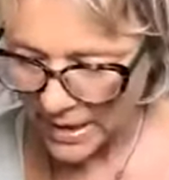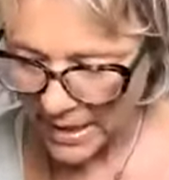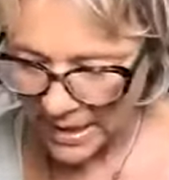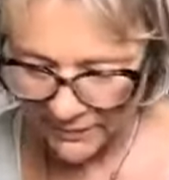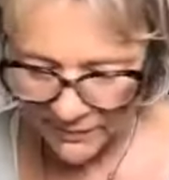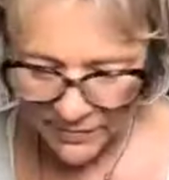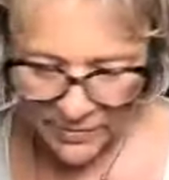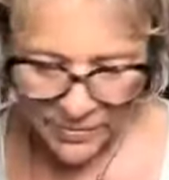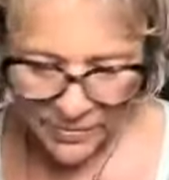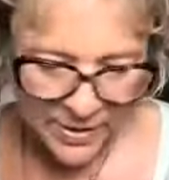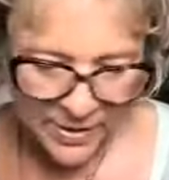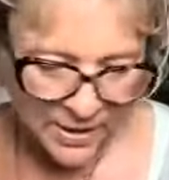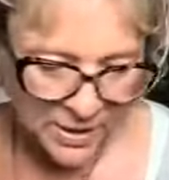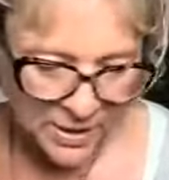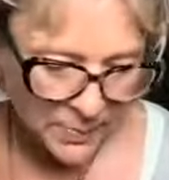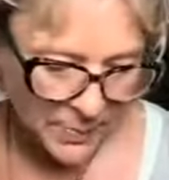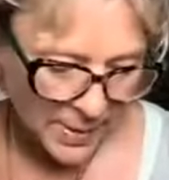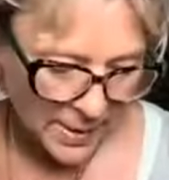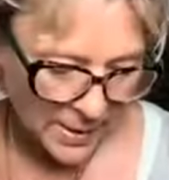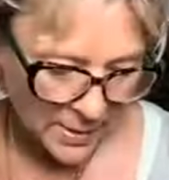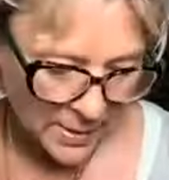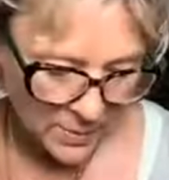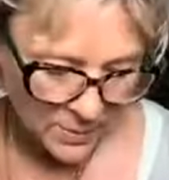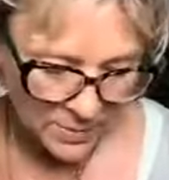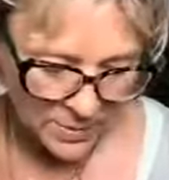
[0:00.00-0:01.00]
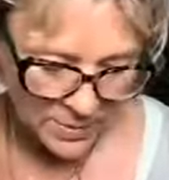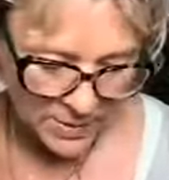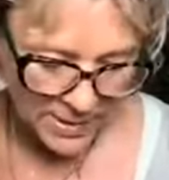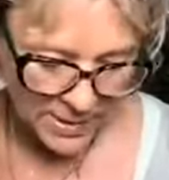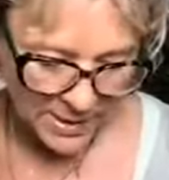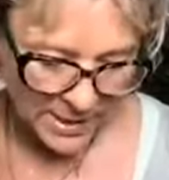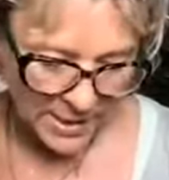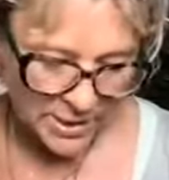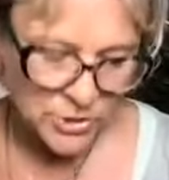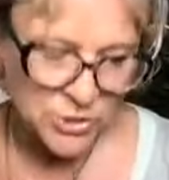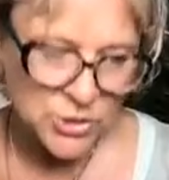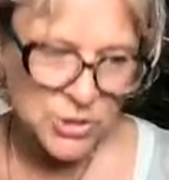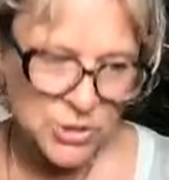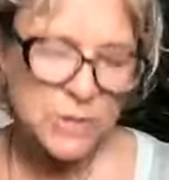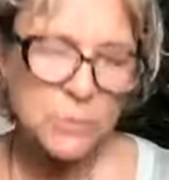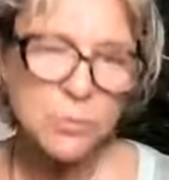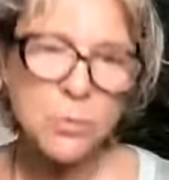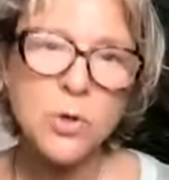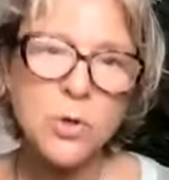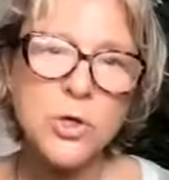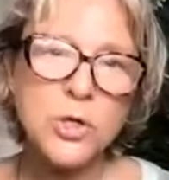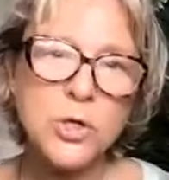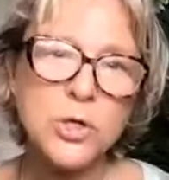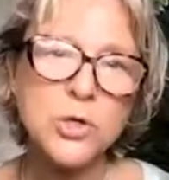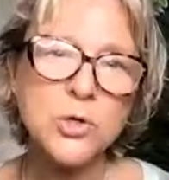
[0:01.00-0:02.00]
have a think about actually
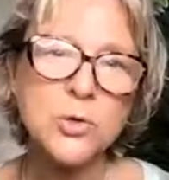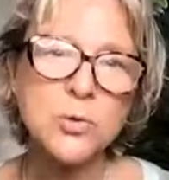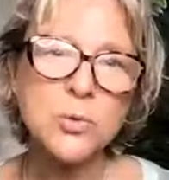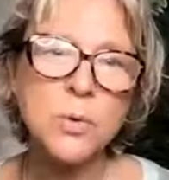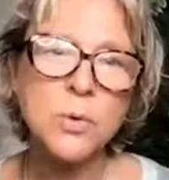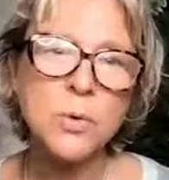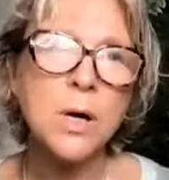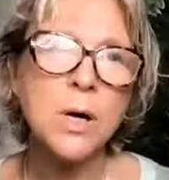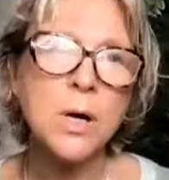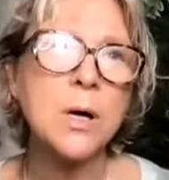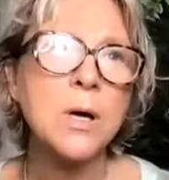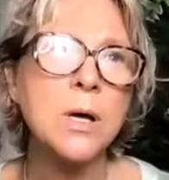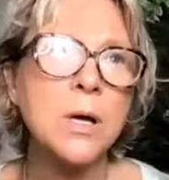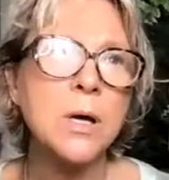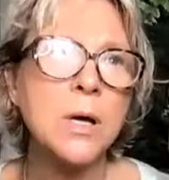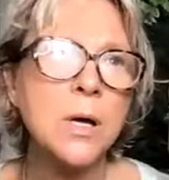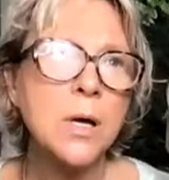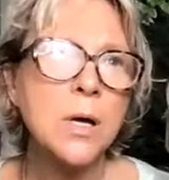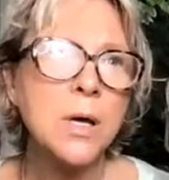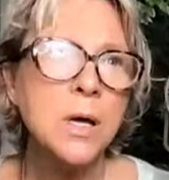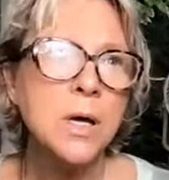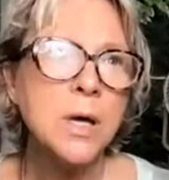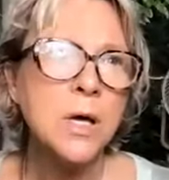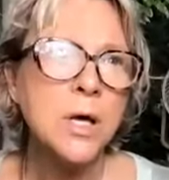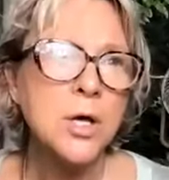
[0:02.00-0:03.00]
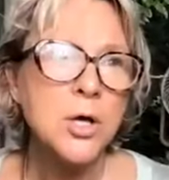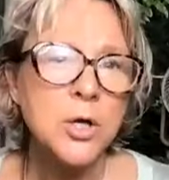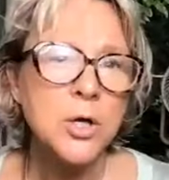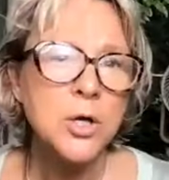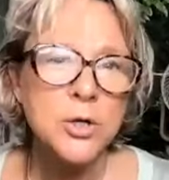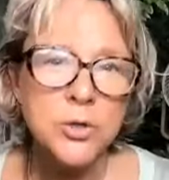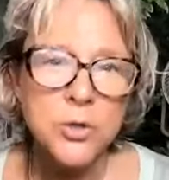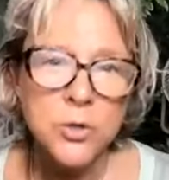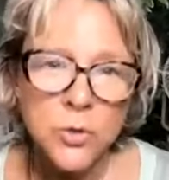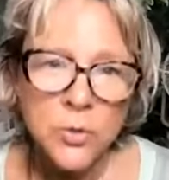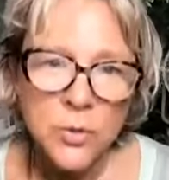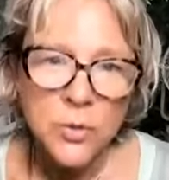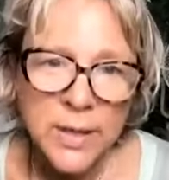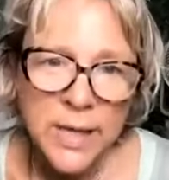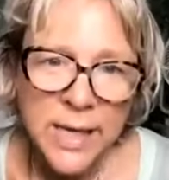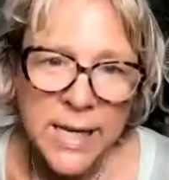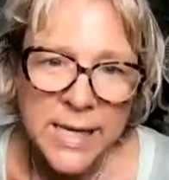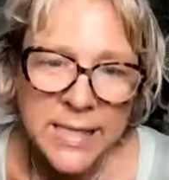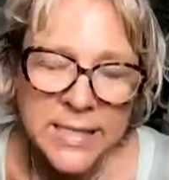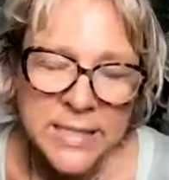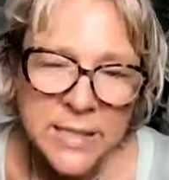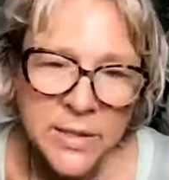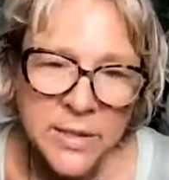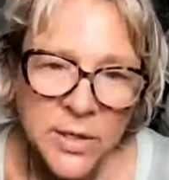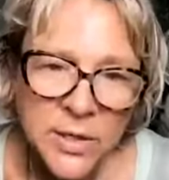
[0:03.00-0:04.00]
what you are not
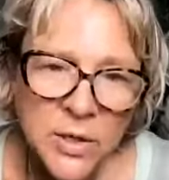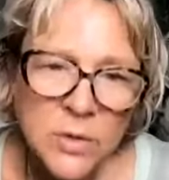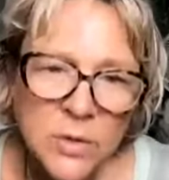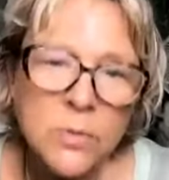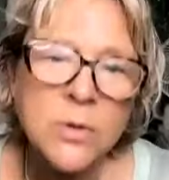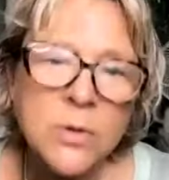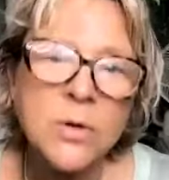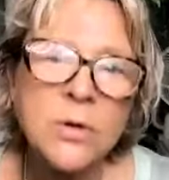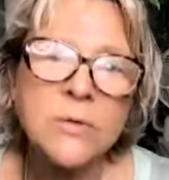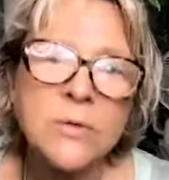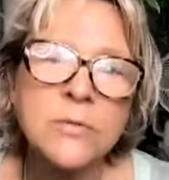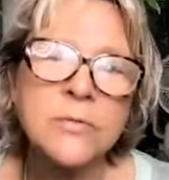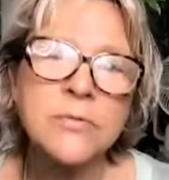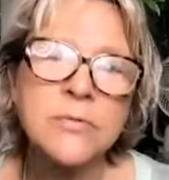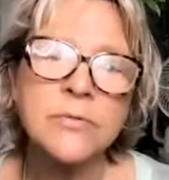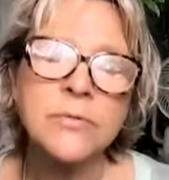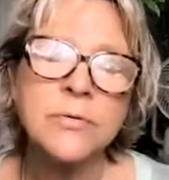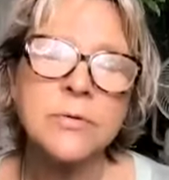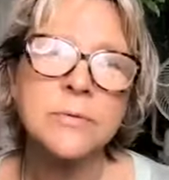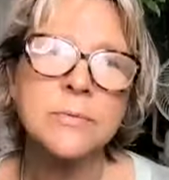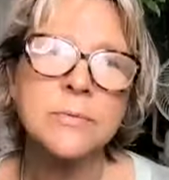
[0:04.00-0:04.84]
letting go of,